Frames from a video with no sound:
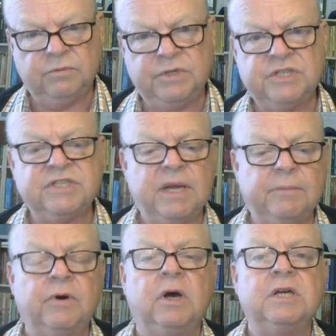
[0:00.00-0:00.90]

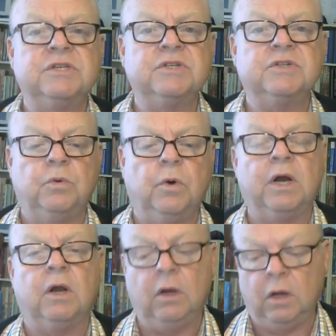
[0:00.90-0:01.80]
summarizes
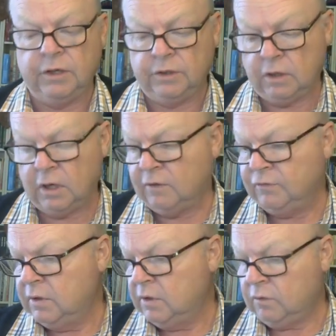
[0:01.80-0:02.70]
quite a lot
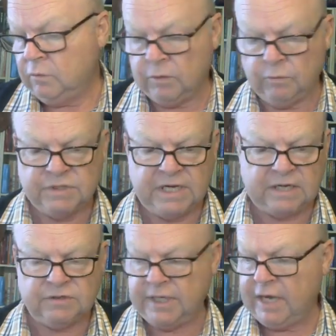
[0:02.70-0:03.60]
of what was
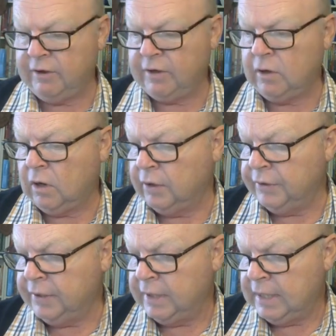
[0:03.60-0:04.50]
actually going
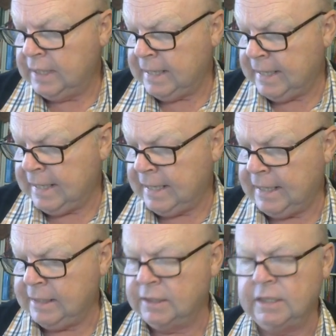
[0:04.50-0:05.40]
on
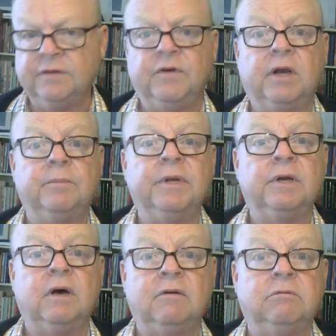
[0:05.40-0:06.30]
in the development
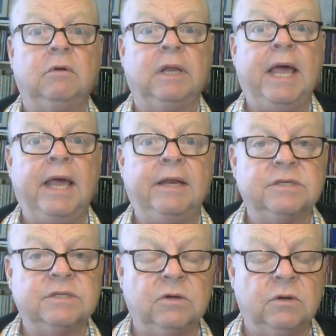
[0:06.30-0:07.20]
of land
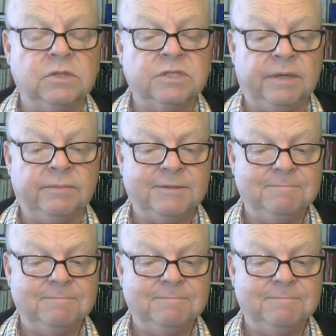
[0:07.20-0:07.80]
as a concept.